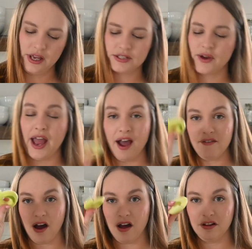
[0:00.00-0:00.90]
So I
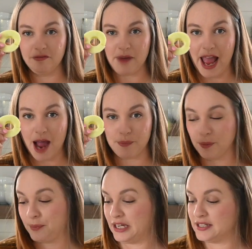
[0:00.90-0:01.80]
have all of my apple
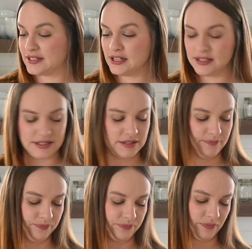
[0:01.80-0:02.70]
pieces,
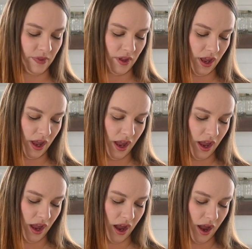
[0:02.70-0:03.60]

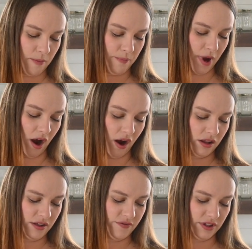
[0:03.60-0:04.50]
but
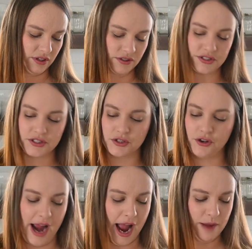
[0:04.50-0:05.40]
all of the little
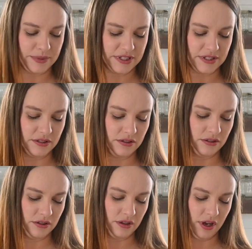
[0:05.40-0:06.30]
scraps
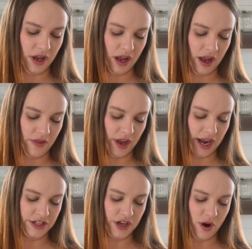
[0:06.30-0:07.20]
that
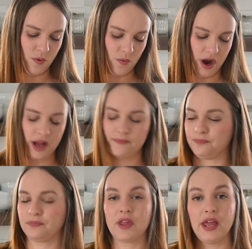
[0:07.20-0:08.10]
I don't want
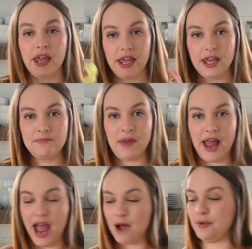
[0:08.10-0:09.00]
in my
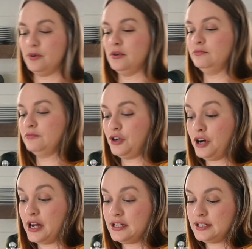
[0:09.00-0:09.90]
apple
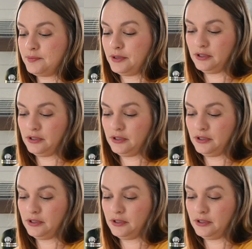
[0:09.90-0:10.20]
crisp,